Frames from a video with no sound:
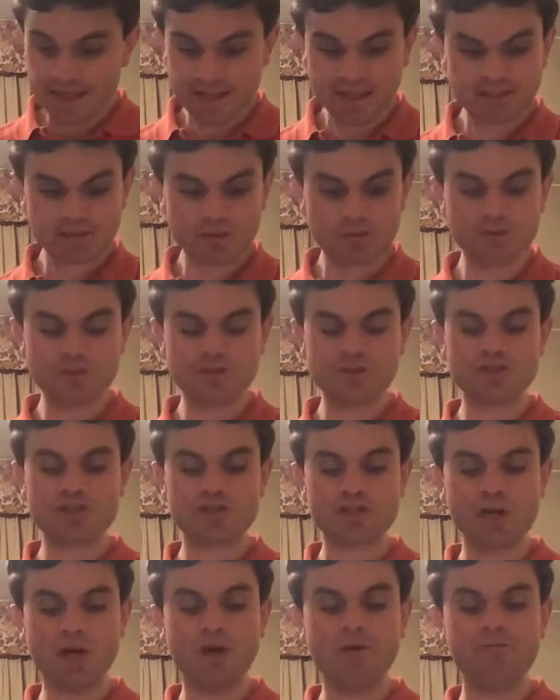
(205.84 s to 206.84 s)
That could
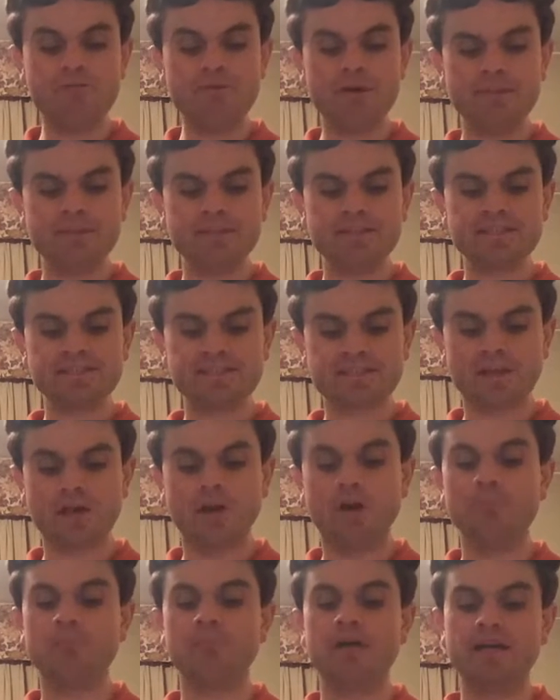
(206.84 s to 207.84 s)
show feminist
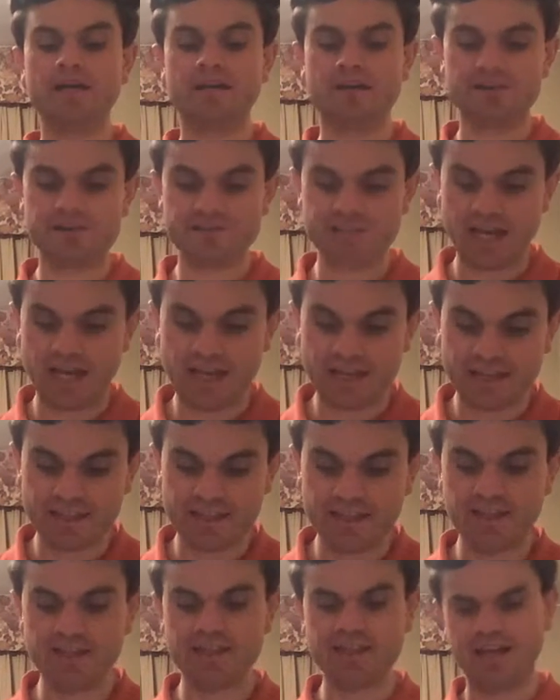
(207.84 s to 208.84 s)
lawmakers like
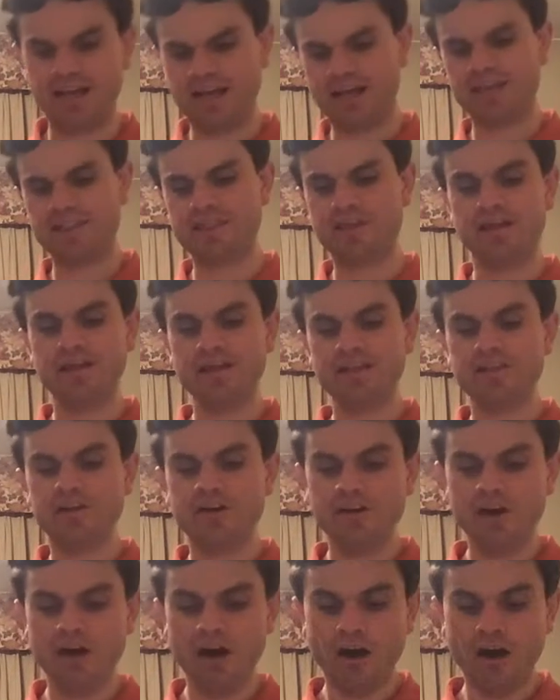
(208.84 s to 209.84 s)
the
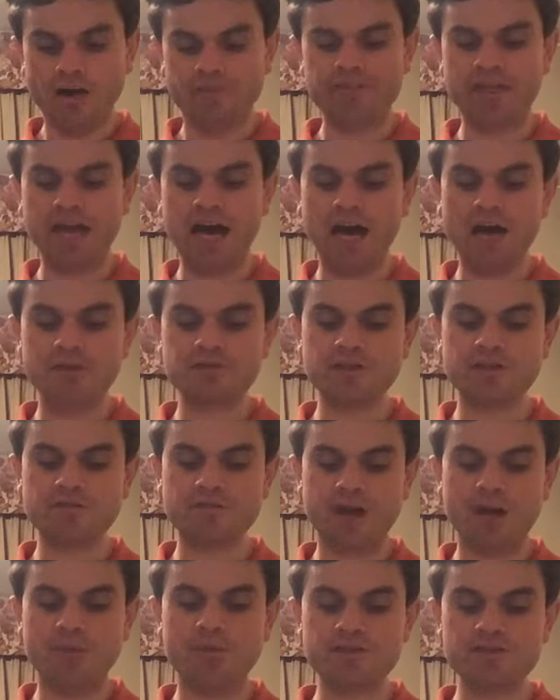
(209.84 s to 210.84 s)
leader of the House of
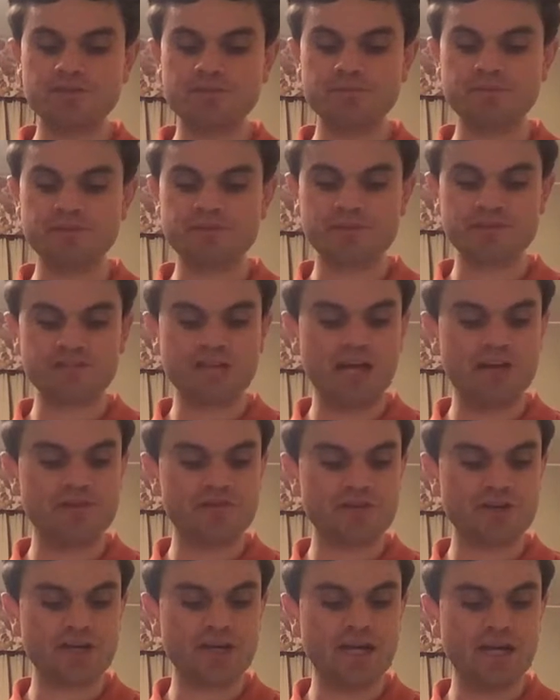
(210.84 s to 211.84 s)
Commons, Mrs.
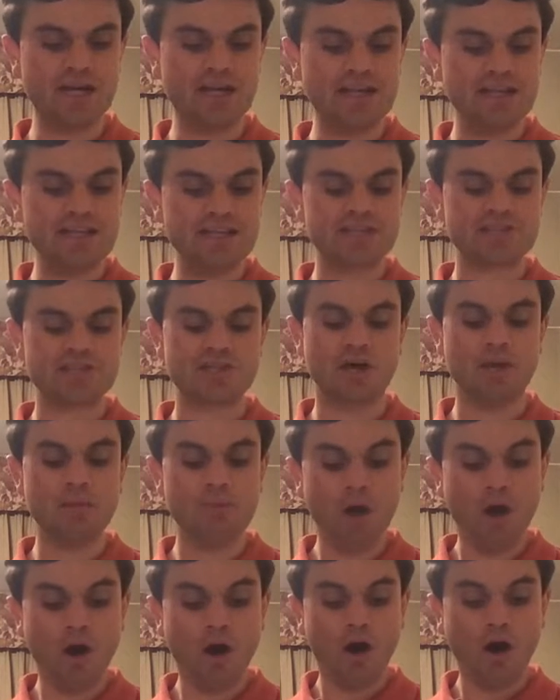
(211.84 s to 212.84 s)
Andrea
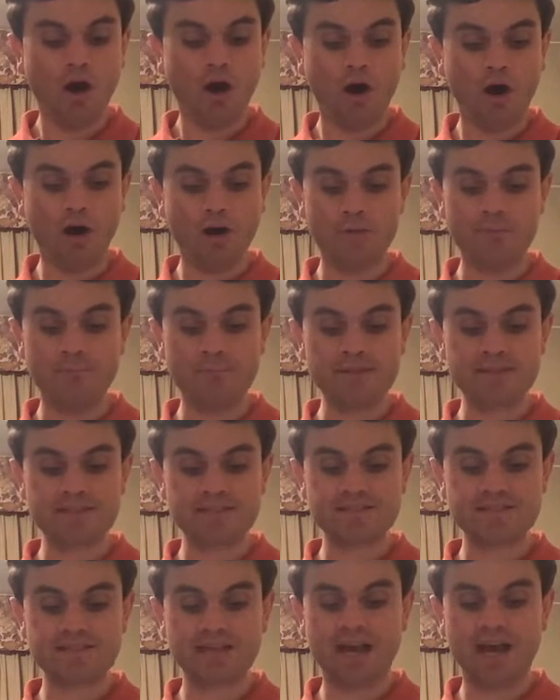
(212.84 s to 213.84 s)
Leadsom, or
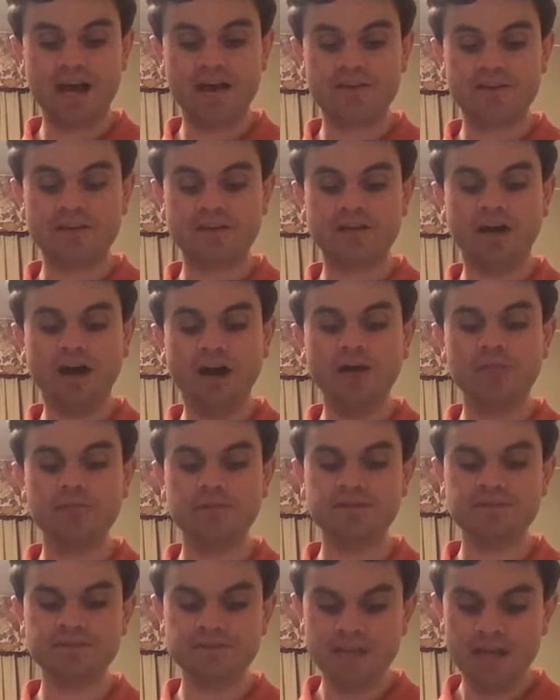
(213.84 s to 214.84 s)
Mrs. Harriet
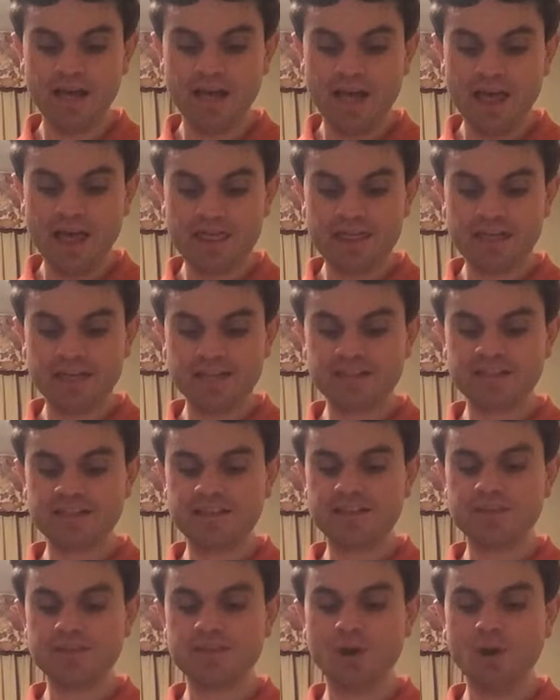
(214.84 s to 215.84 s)
Harman,
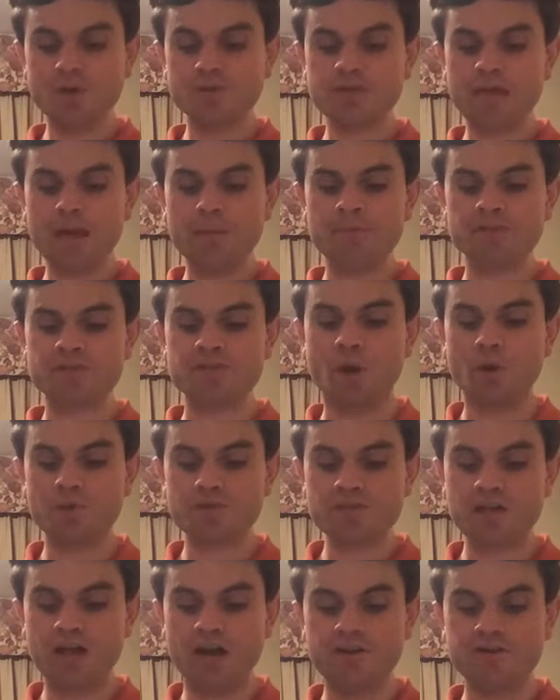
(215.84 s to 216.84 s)
that those
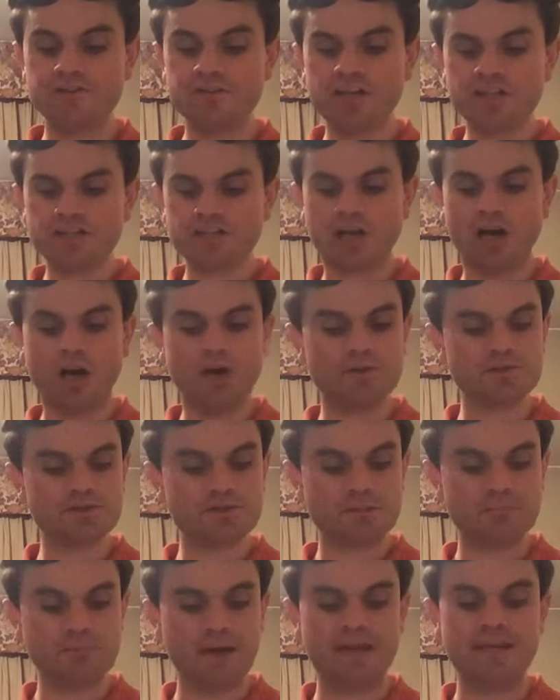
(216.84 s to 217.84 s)
episodes are not
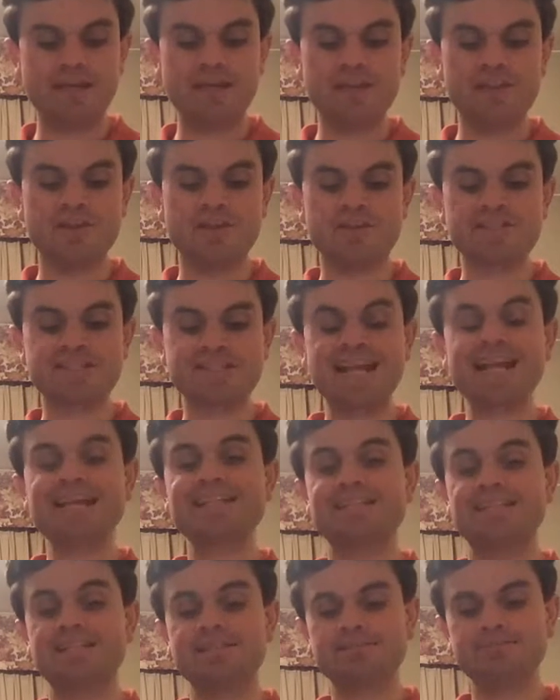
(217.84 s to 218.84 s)
caused by either
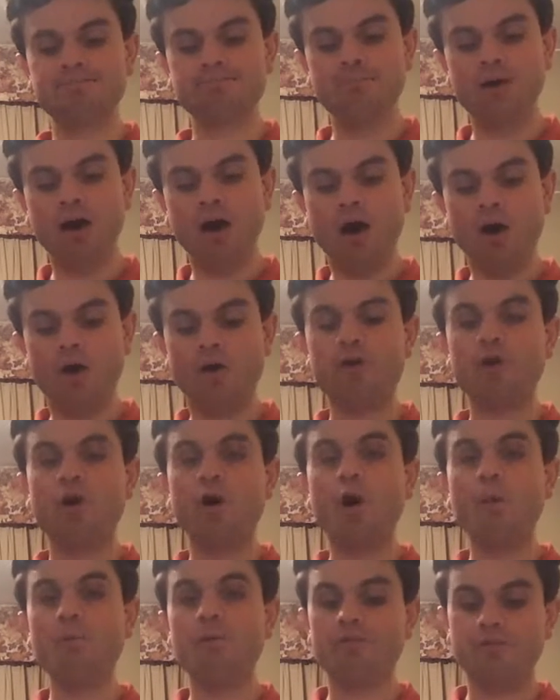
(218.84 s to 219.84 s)
sexism or
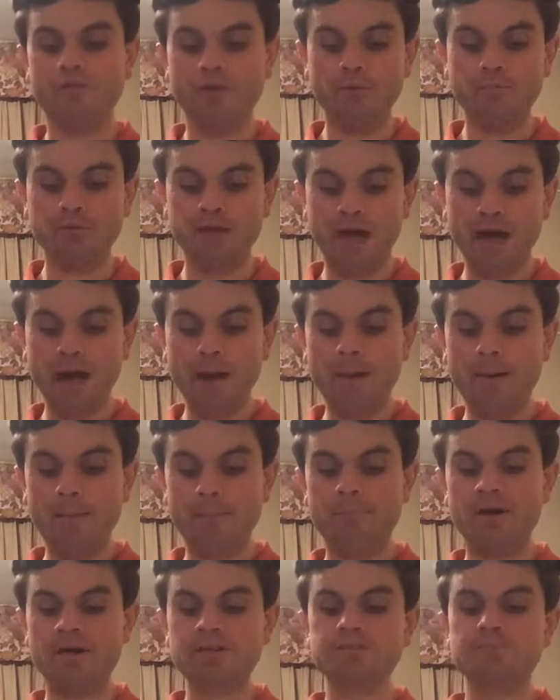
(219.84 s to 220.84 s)
homophobia,
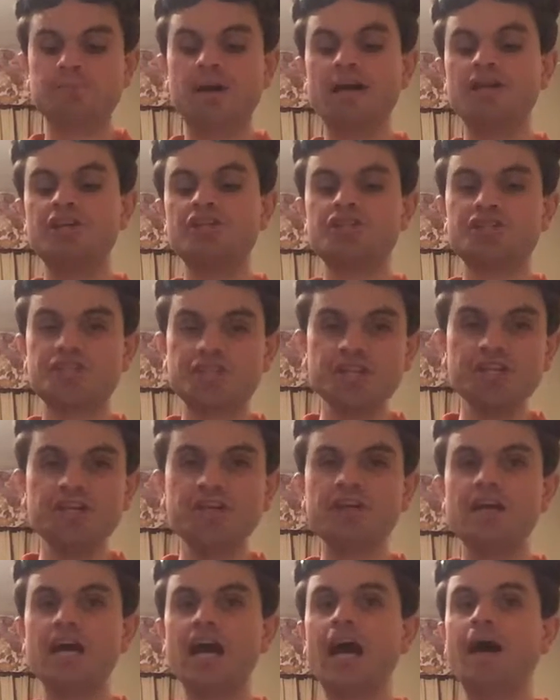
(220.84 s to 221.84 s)
but by
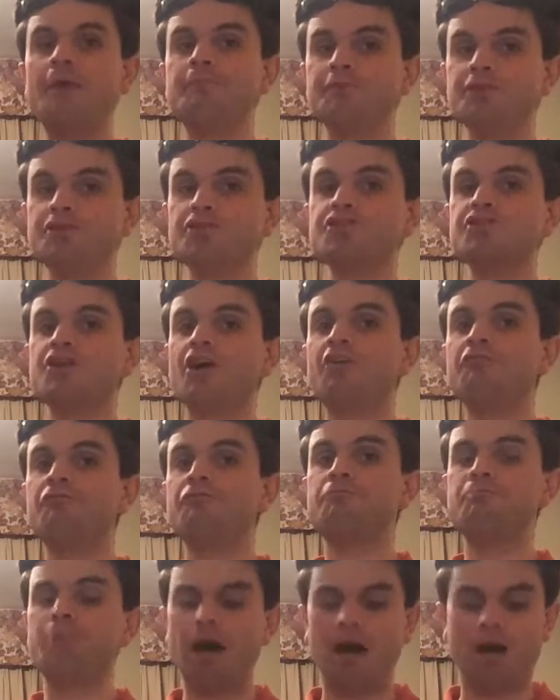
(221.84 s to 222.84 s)
sheer abuse
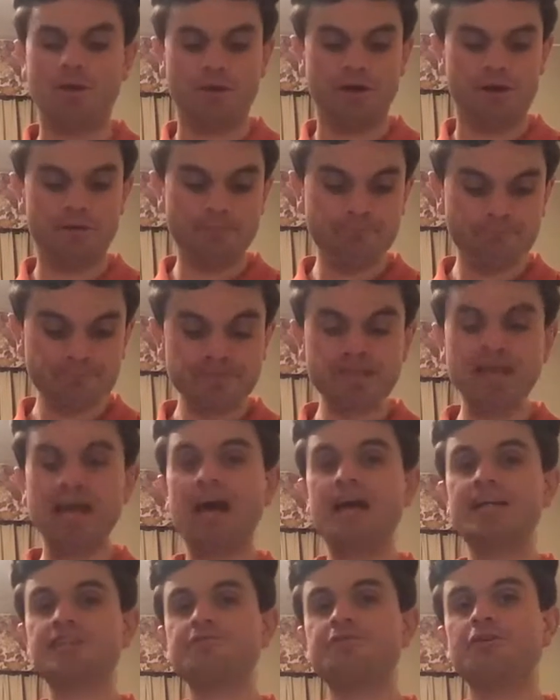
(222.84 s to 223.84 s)
of power.
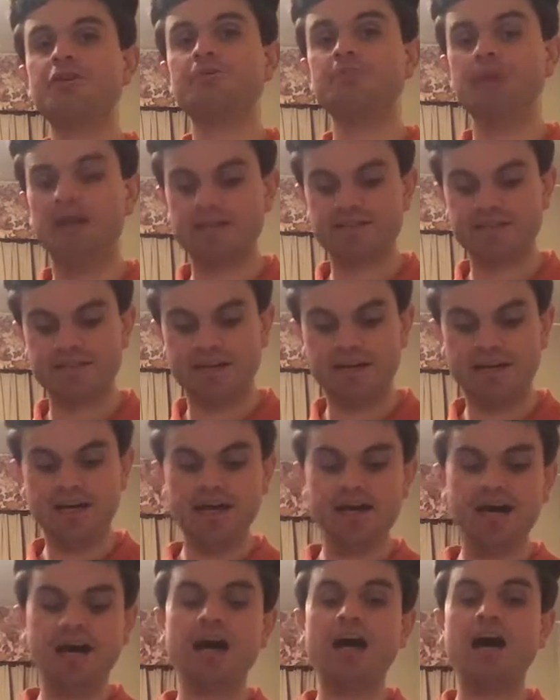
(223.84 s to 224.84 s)
And for better
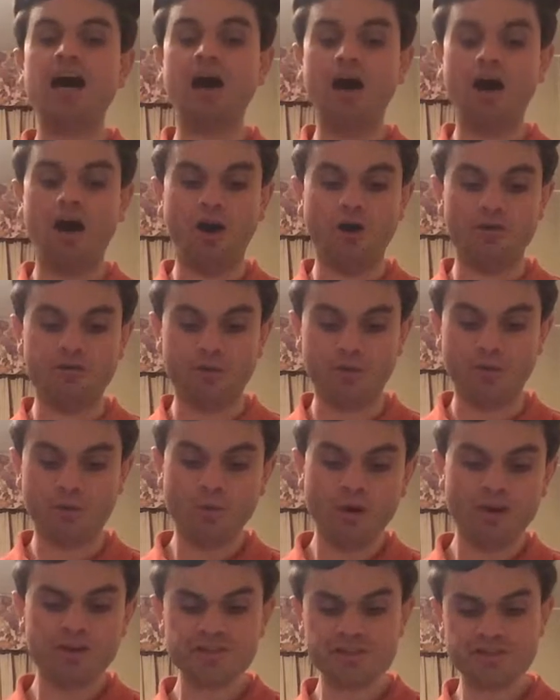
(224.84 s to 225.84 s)
or for
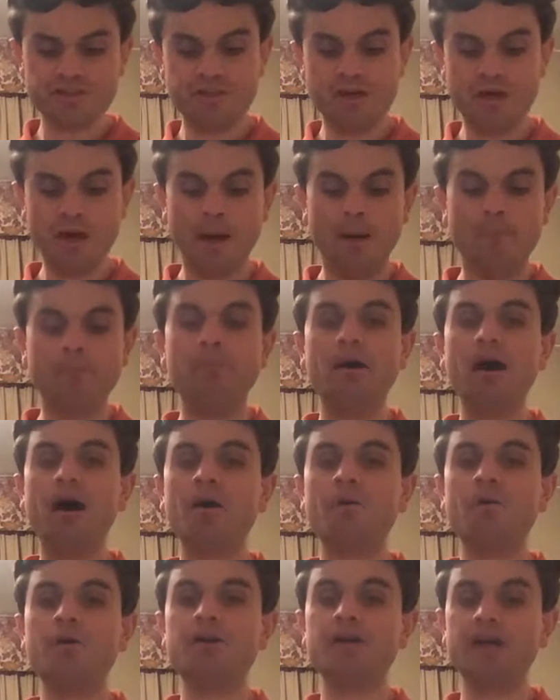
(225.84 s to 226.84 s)
worse,
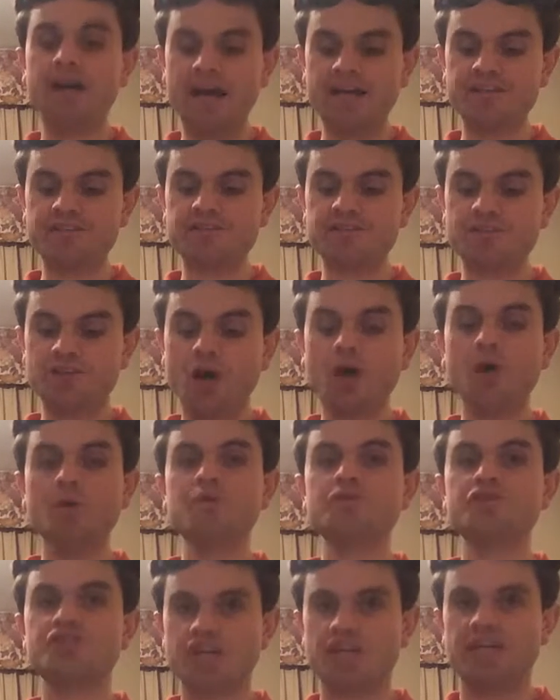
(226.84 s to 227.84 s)
power has
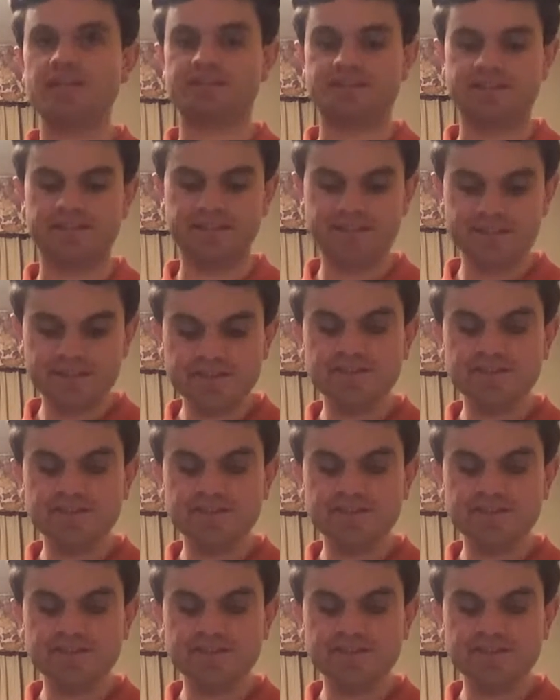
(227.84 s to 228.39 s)
no gender.